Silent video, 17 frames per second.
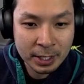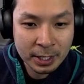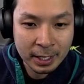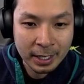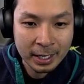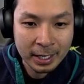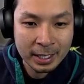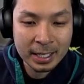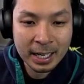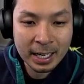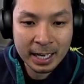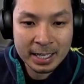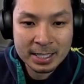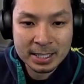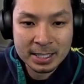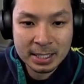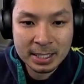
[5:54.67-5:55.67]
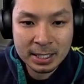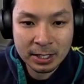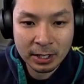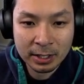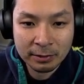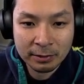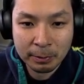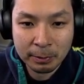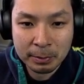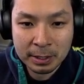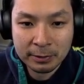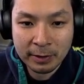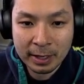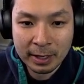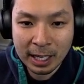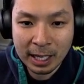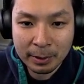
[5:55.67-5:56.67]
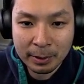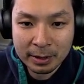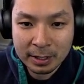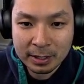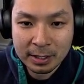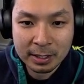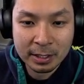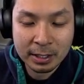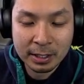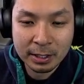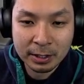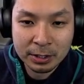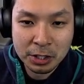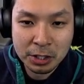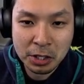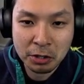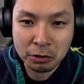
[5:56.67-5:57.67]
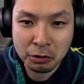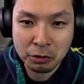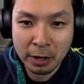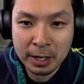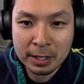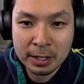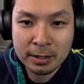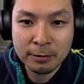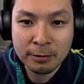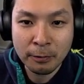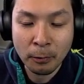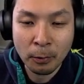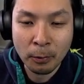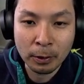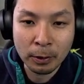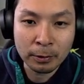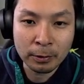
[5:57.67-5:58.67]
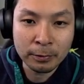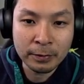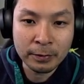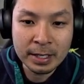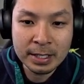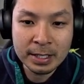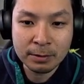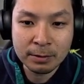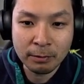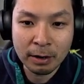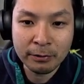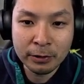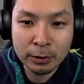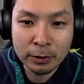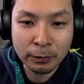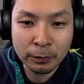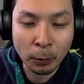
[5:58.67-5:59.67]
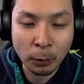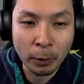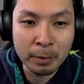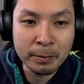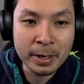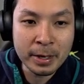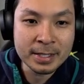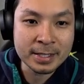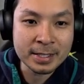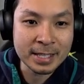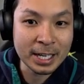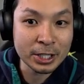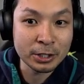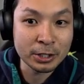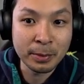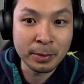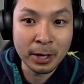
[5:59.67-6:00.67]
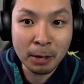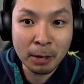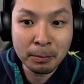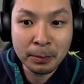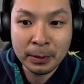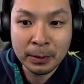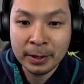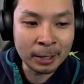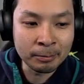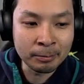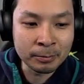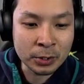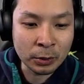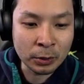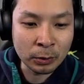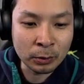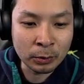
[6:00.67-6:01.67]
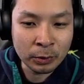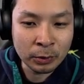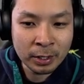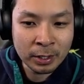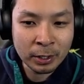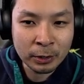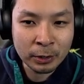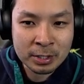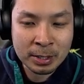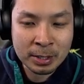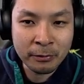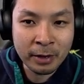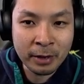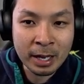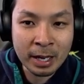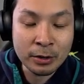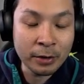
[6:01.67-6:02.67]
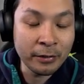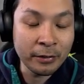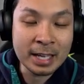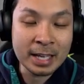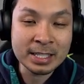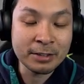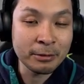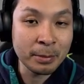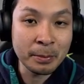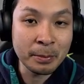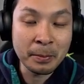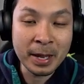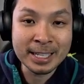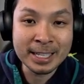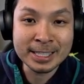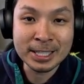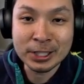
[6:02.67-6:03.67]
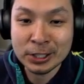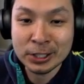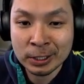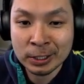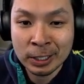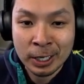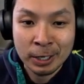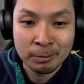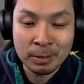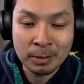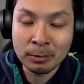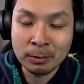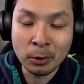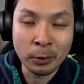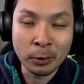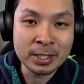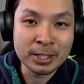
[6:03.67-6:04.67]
You can kind of see here from DeFi Llama that the general trend for fees and revenue for Coinbase has actually been up. So, some of you, if you guys haven't been paying attention, meme coins have